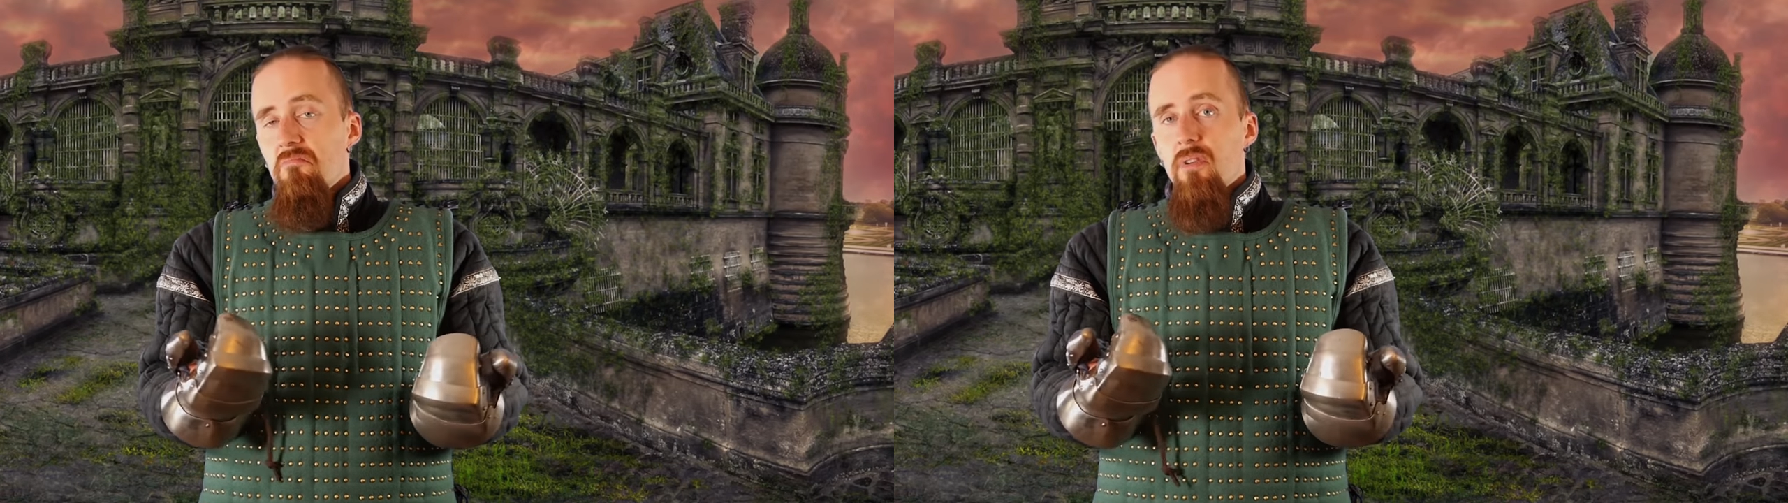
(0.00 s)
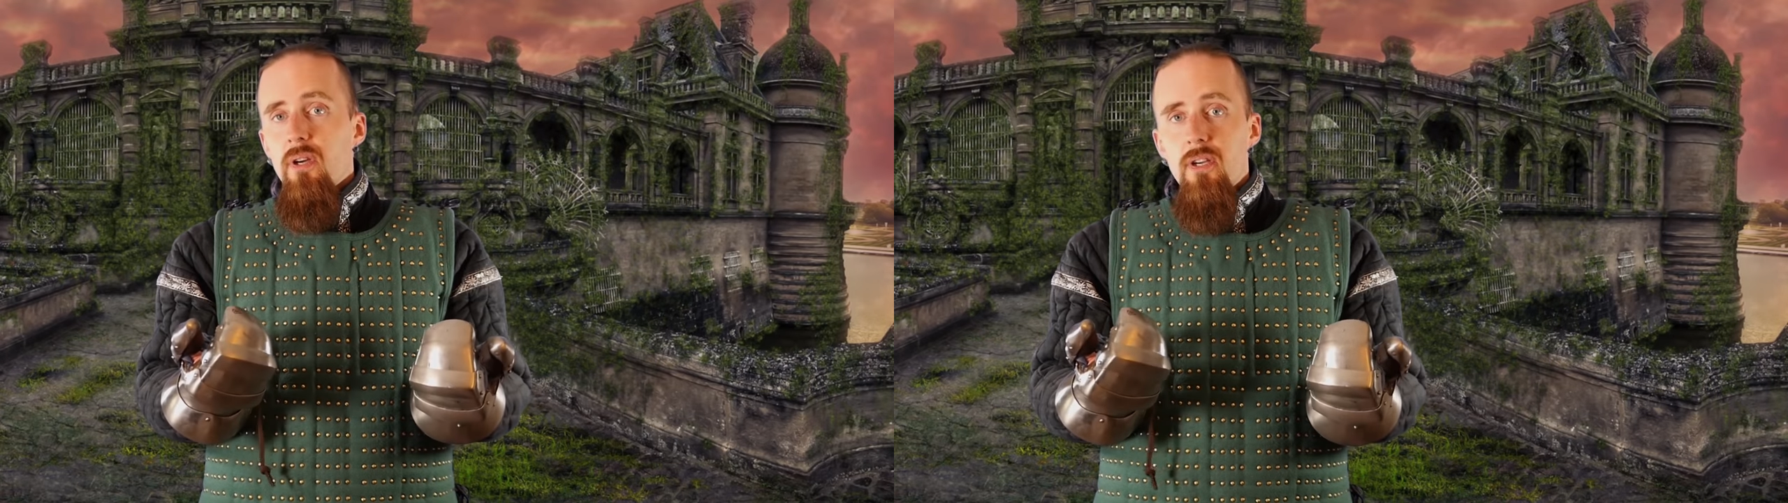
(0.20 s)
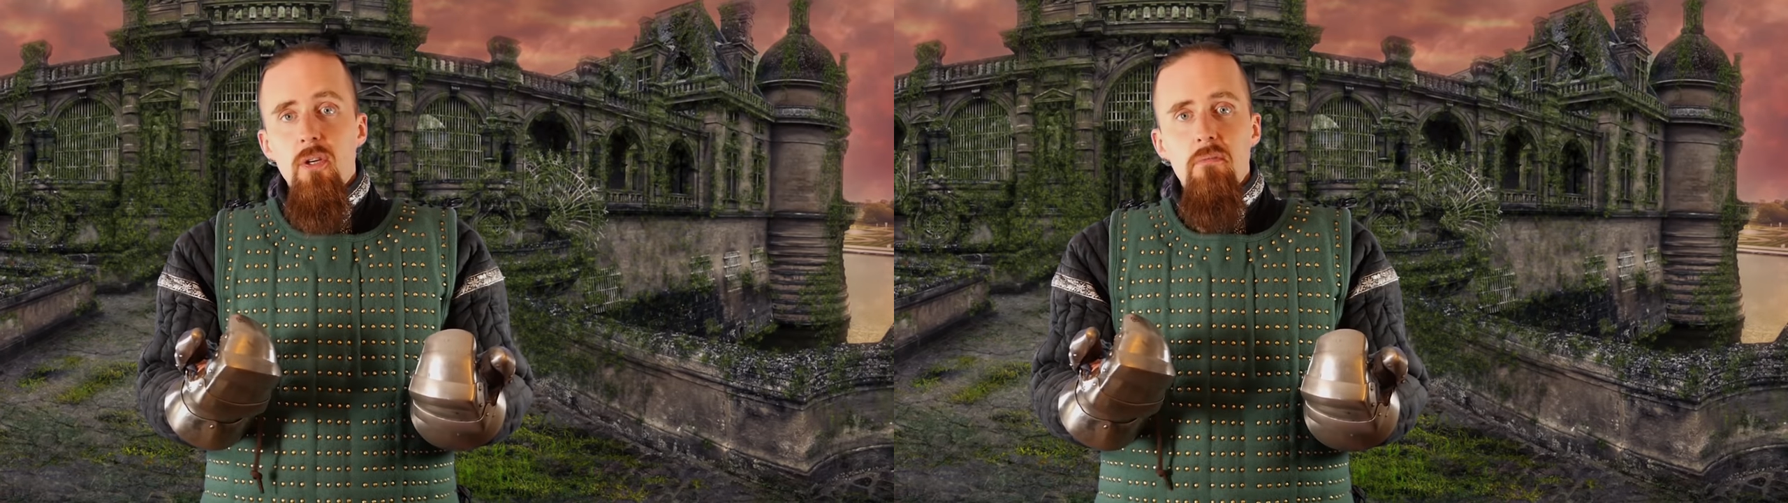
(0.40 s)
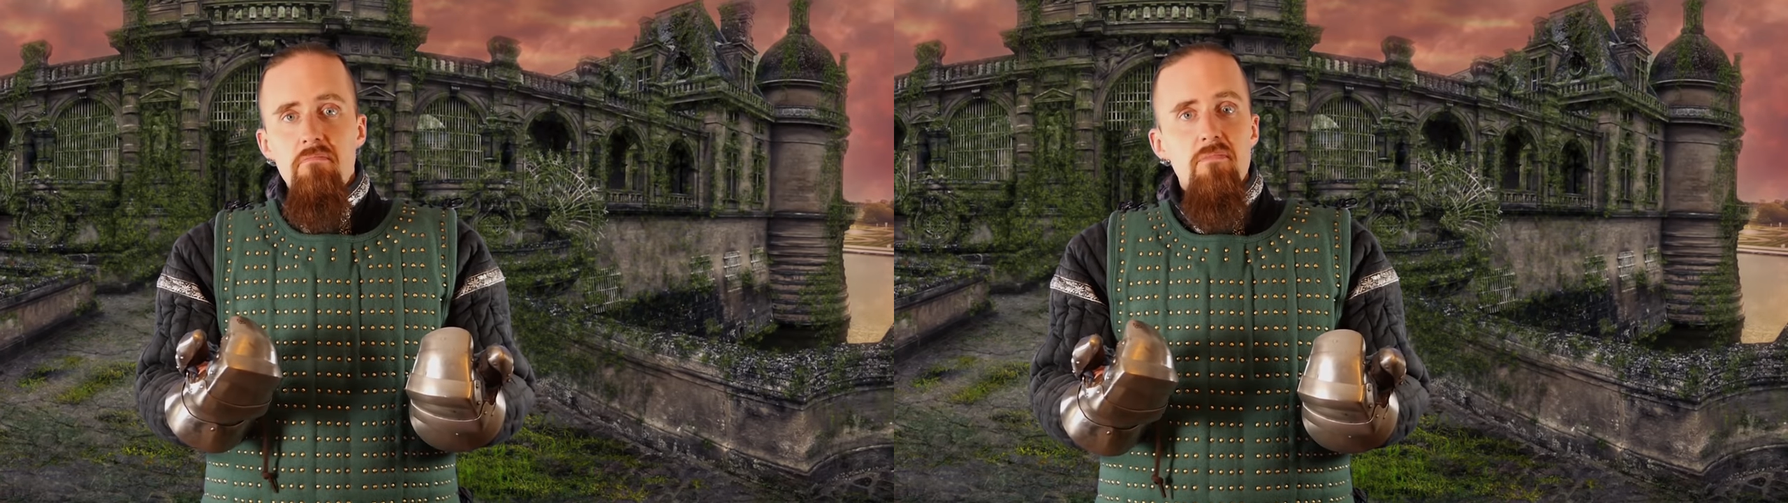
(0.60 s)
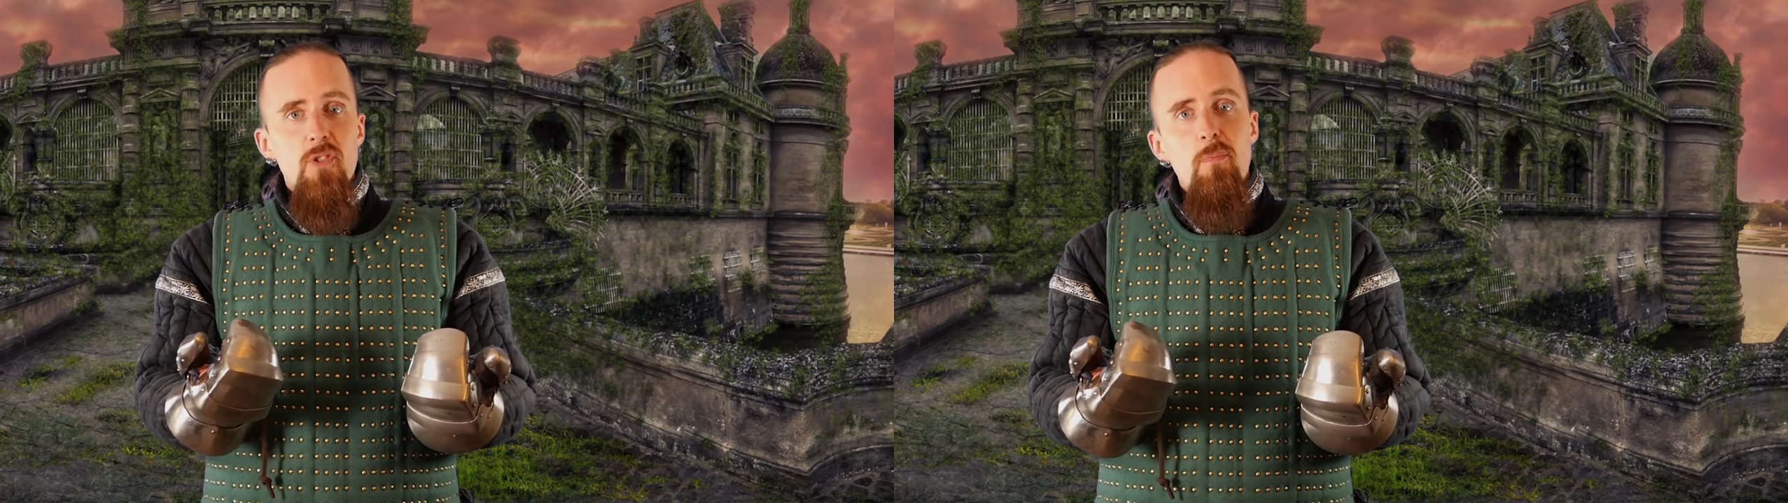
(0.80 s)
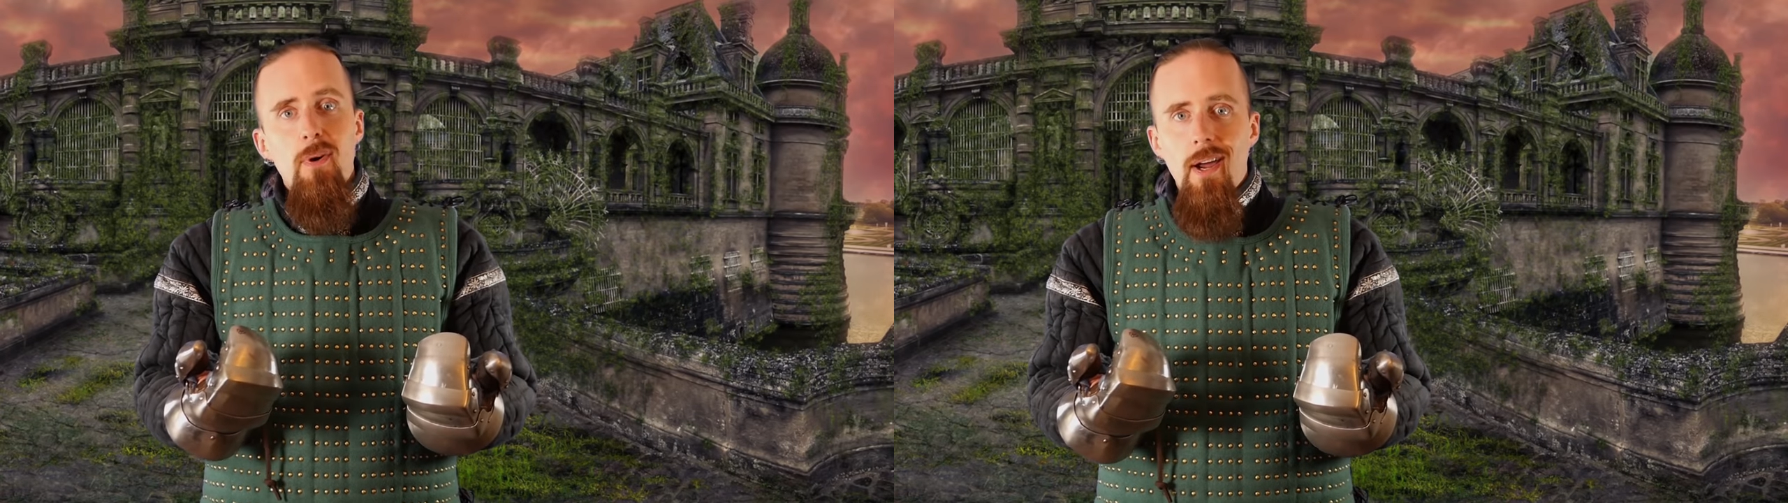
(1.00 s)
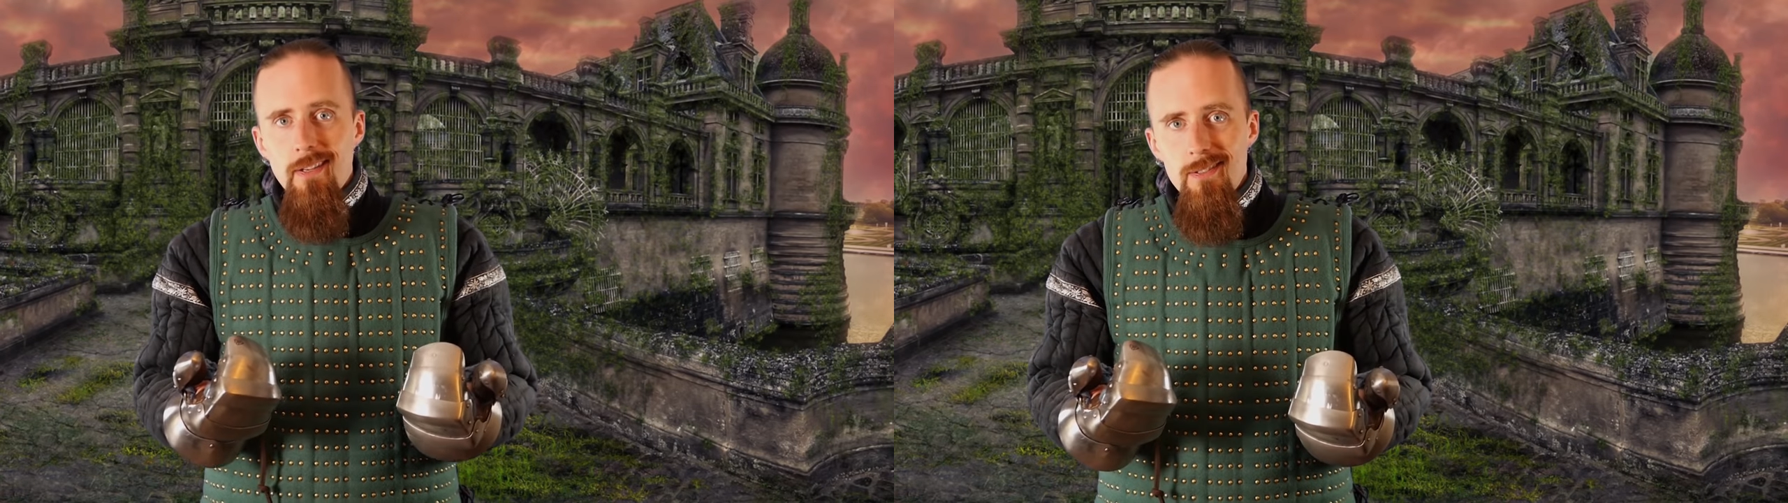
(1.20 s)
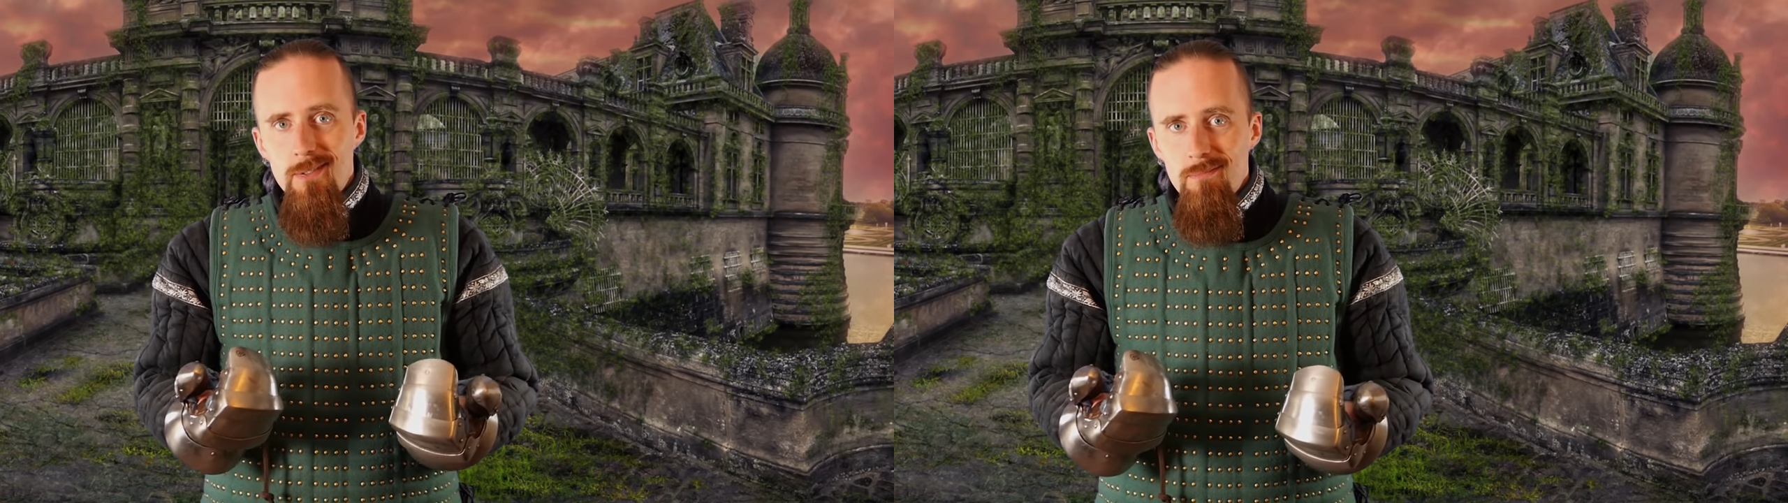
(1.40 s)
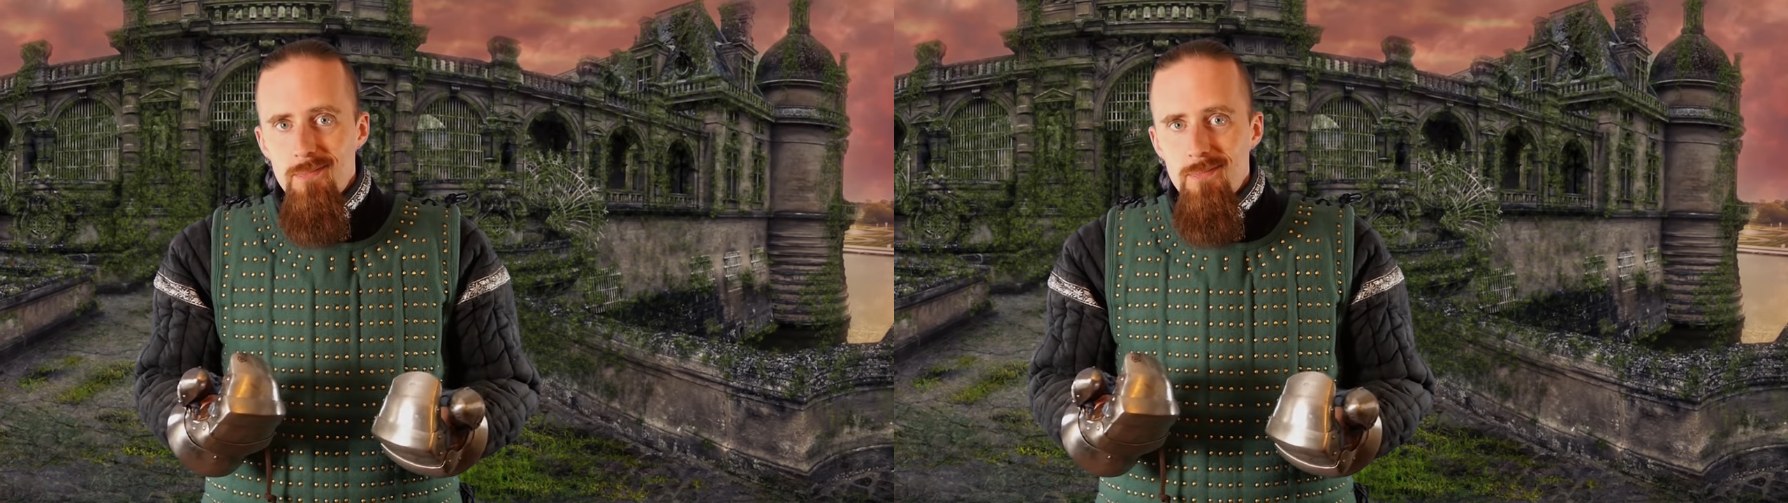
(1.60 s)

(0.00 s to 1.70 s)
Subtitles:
a good surprise,